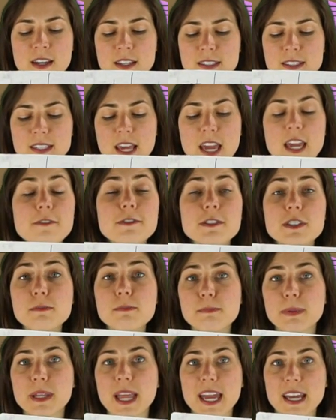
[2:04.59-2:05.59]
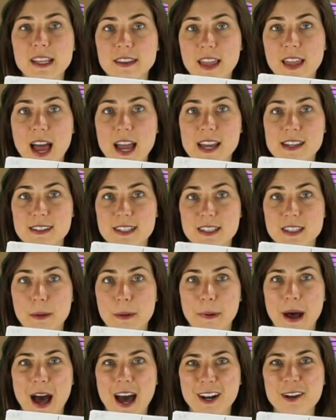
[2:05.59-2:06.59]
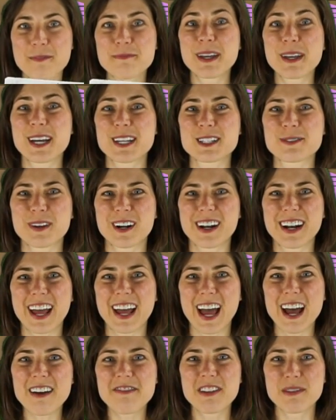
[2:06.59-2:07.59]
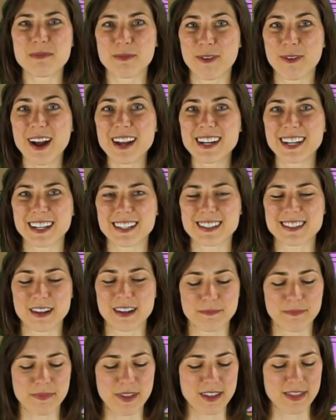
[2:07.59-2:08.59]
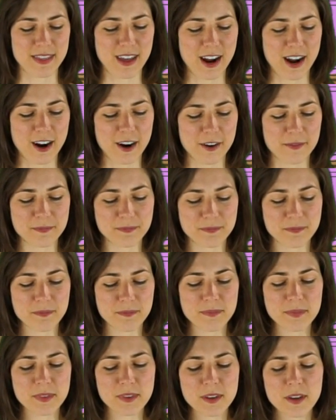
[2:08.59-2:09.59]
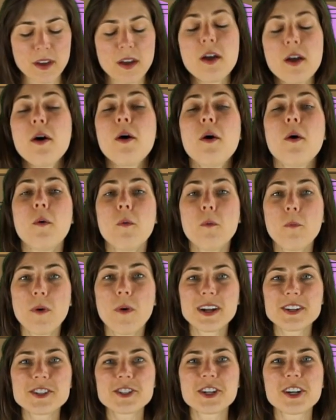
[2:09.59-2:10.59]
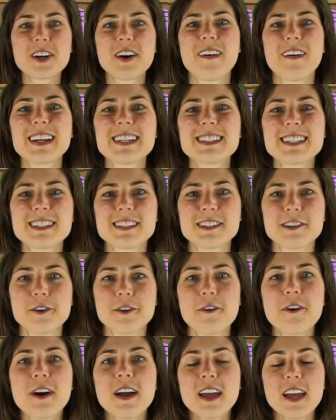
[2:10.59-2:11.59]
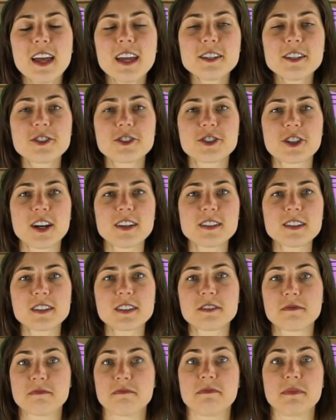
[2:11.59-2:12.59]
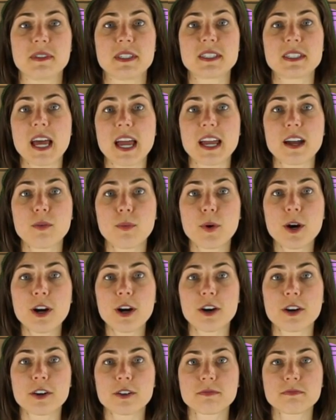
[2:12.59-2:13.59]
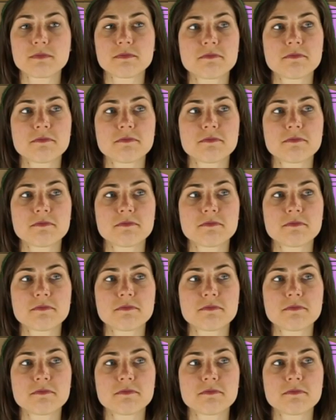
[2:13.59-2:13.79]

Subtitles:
Save some blank lines at the bottom because we're going to have them writing something there. What you're going to do is just say a word.